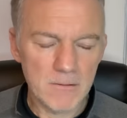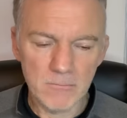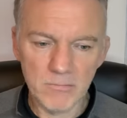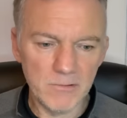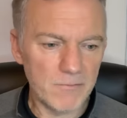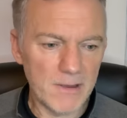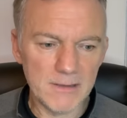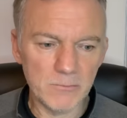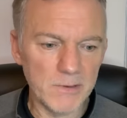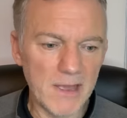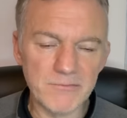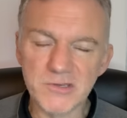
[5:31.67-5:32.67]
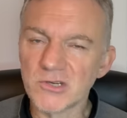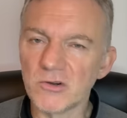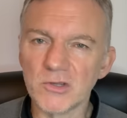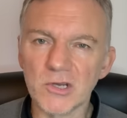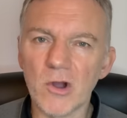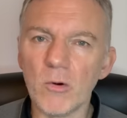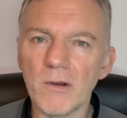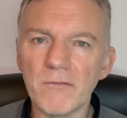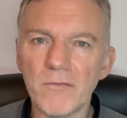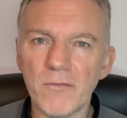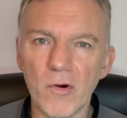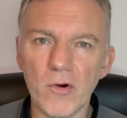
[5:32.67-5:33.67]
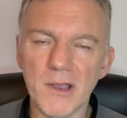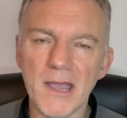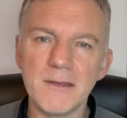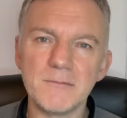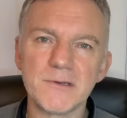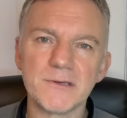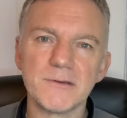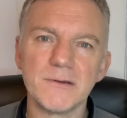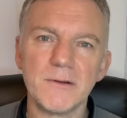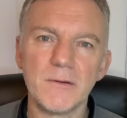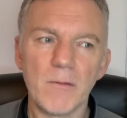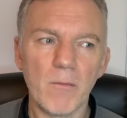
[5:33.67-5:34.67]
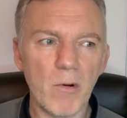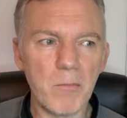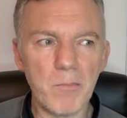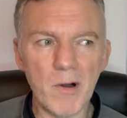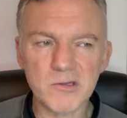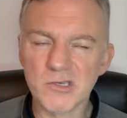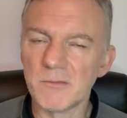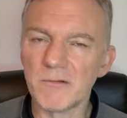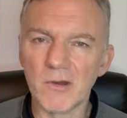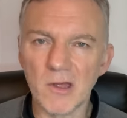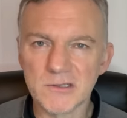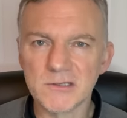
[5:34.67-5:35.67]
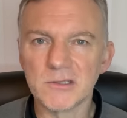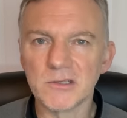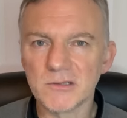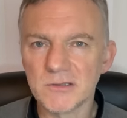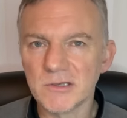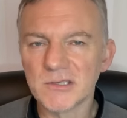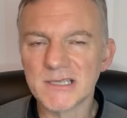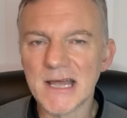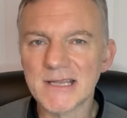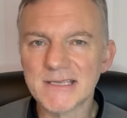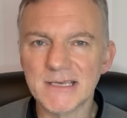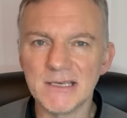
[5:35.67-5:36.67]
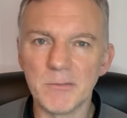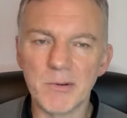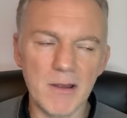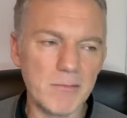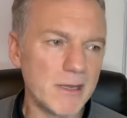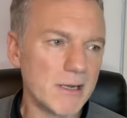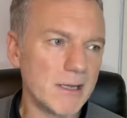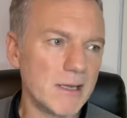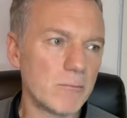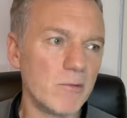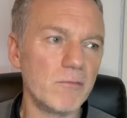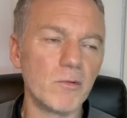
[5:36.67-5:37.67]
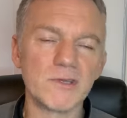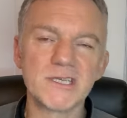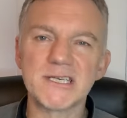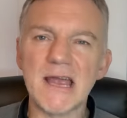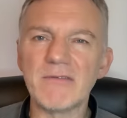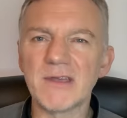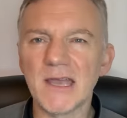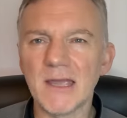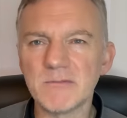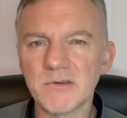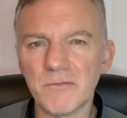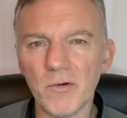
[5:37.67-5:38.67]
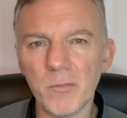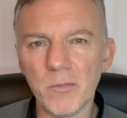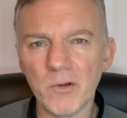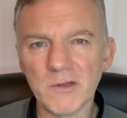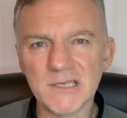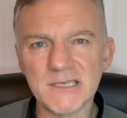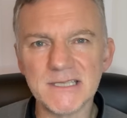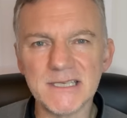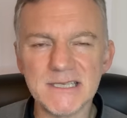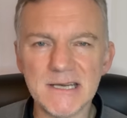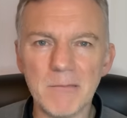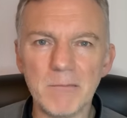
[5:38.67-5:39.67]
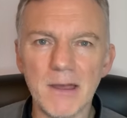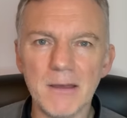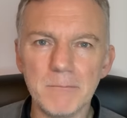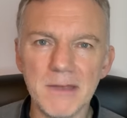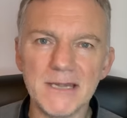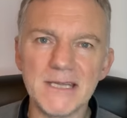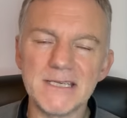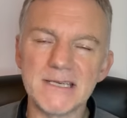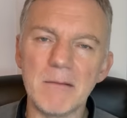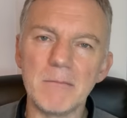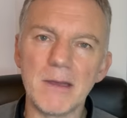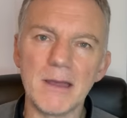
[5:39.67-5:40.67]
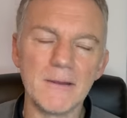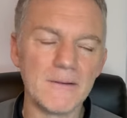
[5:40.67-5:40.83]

We haven't scored a goal in four games. We're bottom of lots of the stats in the Premier League. We've won seven games of football since December, mid-December.